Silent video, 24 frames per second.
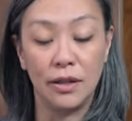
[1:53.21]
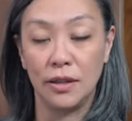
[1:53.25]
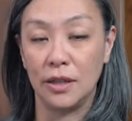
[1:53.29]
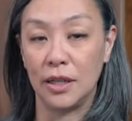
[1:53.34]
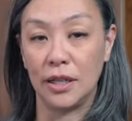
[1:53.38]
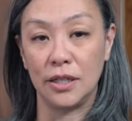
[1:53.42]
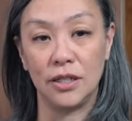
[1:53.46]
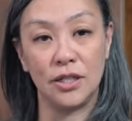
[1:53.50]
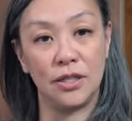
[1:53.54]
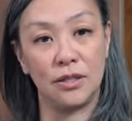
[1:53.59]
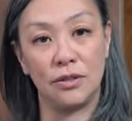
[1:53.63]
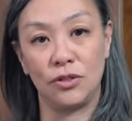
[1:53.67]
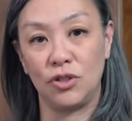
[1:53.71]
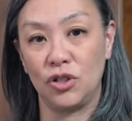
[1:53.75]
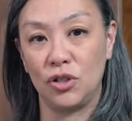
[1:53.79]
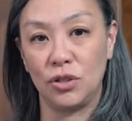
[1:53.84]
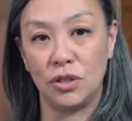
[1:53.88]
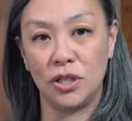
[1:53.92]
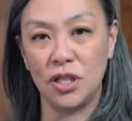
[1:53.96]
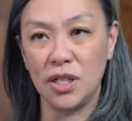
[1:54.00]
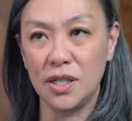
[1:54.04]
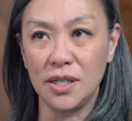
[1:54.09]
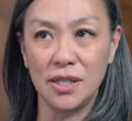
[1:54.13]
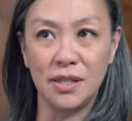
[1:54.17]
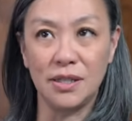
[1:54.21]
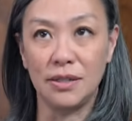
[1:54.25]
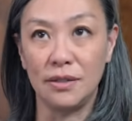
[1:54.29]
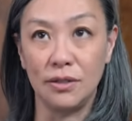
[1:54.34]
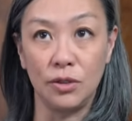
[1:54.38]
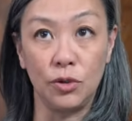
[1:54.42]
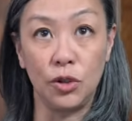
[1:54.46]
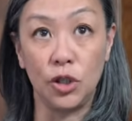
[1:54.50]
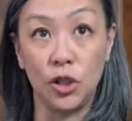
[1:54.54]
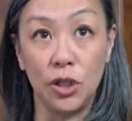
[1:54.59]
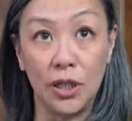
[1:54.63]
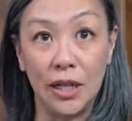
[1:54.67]
There's just,
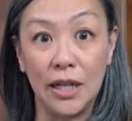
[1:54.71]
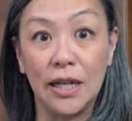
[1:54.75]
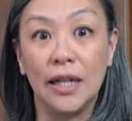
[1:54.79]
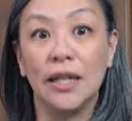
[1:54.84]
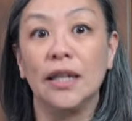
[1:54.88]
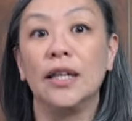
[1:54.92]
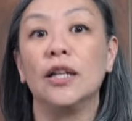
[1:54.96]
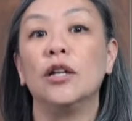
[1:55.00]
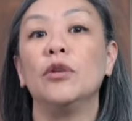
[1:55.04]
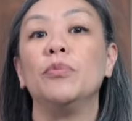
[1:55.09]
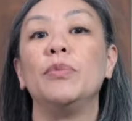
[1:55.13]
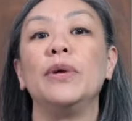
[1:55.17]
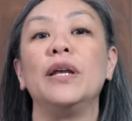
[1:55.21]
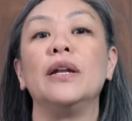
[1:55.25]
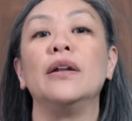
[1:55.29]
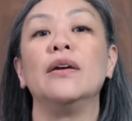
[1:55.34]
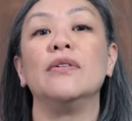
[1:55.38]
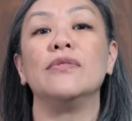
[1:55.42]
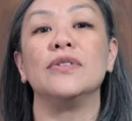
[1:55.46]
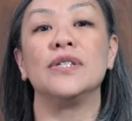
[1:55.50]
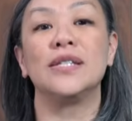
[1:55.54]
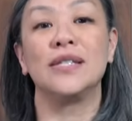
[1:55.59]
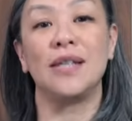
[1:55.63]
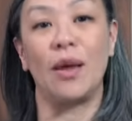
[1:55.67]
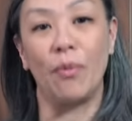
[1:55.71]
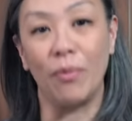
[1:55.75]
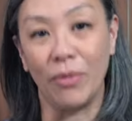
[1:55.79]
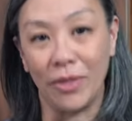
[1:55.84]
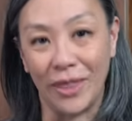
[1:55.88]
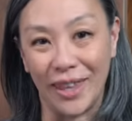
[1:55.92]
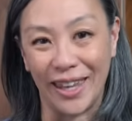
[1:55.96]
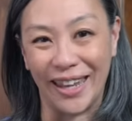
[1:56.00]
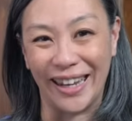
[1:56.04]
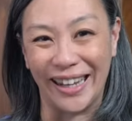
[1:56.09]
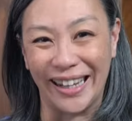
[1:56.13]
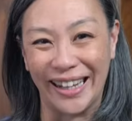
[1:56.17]
you need a little bit of
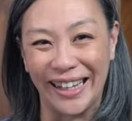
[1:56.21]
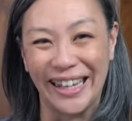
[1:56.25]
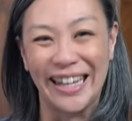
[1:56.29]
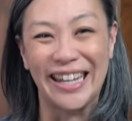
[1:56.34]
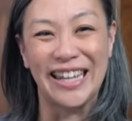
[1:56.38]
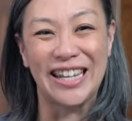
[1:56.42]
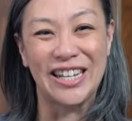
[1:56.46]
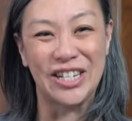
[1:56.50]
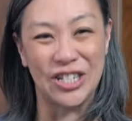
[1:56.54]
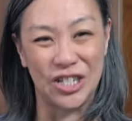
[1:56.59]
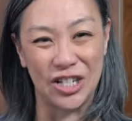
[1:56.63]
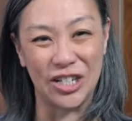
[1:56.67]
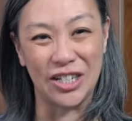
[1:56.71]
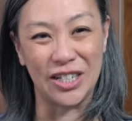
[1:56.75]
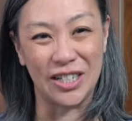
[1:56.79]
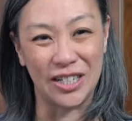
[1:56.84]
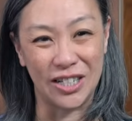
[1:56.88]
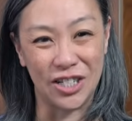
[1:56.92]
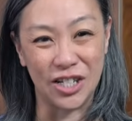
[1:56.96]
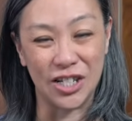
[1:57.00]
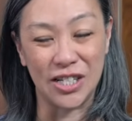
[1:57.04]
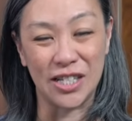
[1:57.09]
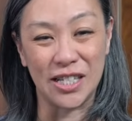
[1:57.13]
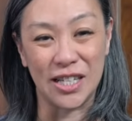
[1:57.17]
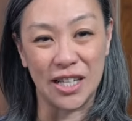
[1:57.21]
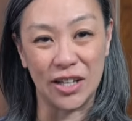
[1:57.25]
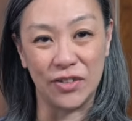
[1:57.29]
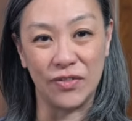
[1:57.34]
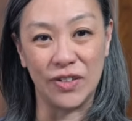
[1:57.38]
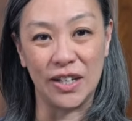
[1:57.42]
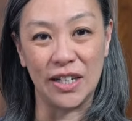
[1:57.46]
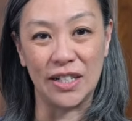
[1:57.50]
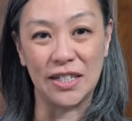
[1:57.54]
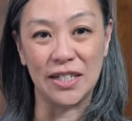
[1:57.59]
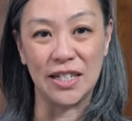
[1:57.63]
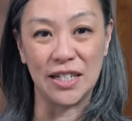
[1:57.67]
something to just give
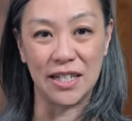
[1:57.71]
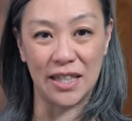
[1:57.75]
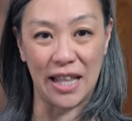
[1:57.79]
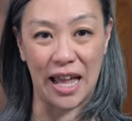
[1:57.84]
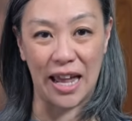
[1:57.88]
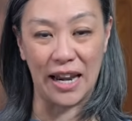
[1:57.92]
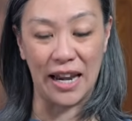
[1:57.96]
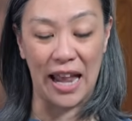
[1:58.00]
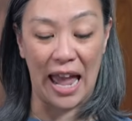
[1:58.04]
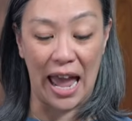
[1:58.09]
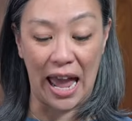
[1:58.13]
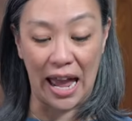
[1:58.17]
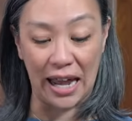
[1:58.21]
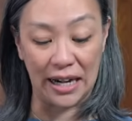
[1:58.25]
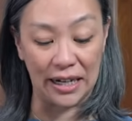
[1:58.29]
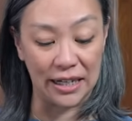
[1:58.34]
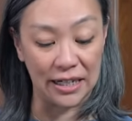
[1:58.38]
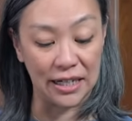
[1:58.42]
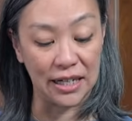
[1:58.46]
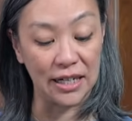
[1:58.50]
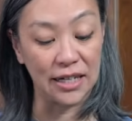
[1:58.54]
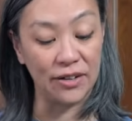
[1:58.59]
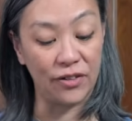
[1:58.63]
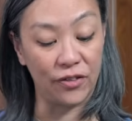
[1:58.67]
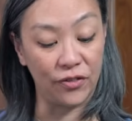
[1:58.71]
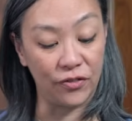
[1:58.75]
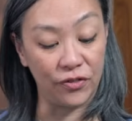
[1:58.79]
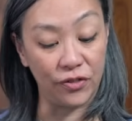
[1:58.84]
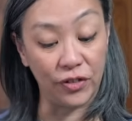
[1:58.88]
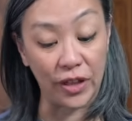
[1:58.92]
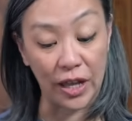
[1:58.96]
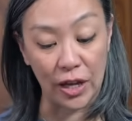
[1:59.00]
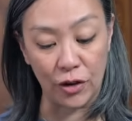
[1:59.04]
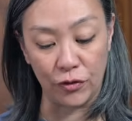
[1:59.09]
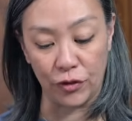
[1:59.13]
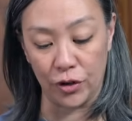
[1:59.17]
it that added
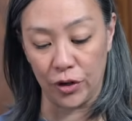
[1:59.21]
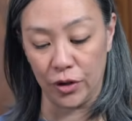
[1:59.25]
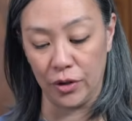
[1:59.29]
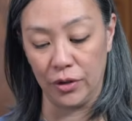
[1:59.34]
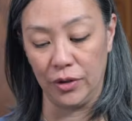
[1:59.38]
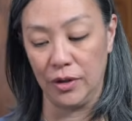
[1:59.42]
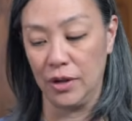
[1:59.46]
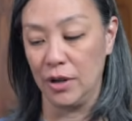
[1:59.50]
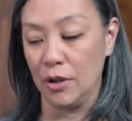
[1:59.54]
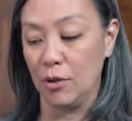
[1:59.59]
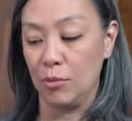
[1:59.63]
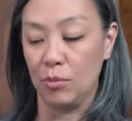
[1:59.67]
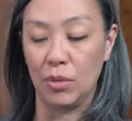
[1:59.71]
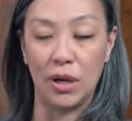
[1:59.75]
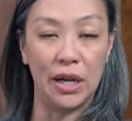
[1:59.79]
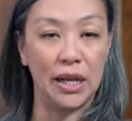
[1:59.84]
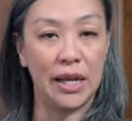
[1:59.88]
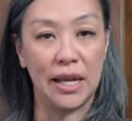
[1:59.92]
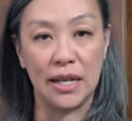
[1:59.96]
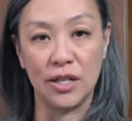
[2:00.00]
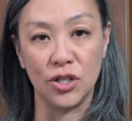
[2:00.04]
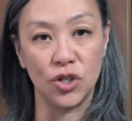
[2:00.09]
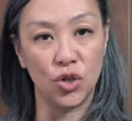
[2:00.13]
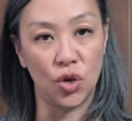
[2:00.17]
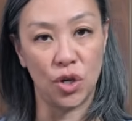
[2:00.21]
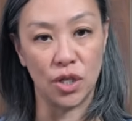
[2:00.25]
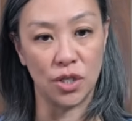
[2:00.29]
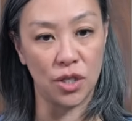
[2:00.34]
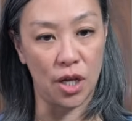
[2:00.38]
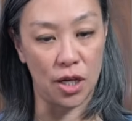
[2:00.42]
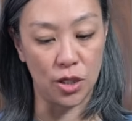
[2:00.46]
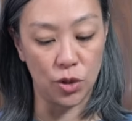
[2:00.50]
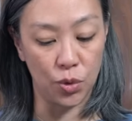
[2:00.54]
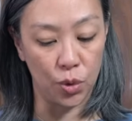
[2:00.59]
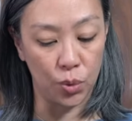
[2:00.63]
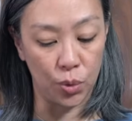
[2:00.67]
flavor. But again, soy
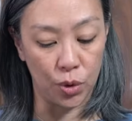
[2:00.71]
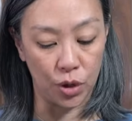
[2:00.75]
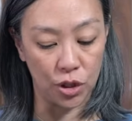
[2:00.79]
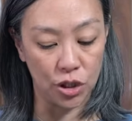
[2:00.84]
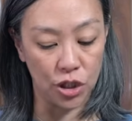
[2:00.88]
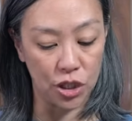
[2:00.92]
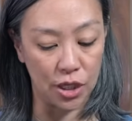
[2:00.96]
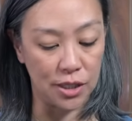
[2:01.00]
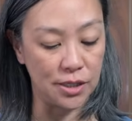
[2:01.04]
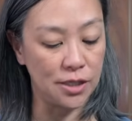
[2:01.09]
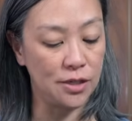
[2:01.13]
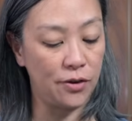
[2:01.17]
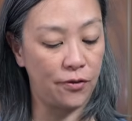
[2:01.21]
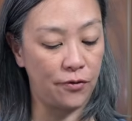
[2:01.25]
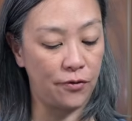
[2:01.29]
sauce will work just